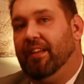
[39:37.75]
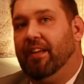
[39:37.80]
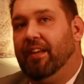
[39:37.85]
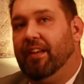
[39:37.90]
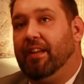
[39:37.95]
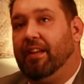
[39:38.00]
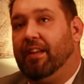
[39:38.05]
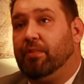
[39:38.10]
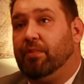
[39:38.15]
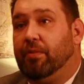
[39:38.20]

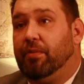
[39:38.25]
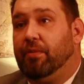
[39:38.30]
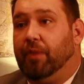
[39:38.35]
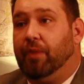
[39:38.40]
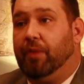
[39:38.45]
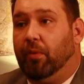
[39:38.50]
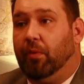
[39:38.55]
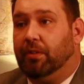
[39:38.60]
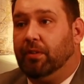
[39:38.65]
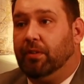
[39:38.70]
And that's when the
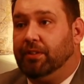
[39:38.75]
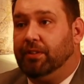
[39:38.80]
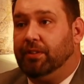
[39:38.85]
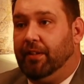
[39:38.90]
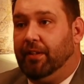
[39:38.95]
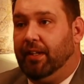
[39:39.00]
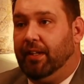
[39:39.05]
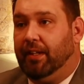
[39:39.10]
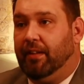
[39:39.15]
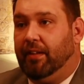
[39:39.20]
real work
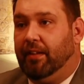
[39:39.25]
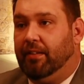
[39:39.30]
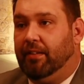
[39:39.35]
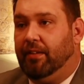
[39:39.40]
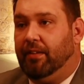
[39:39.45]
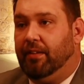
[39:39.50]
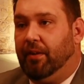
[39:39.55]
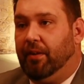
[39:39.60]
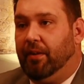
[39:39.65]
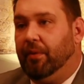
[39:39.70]
started again,
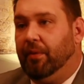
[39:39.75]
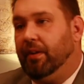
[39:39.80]
you know.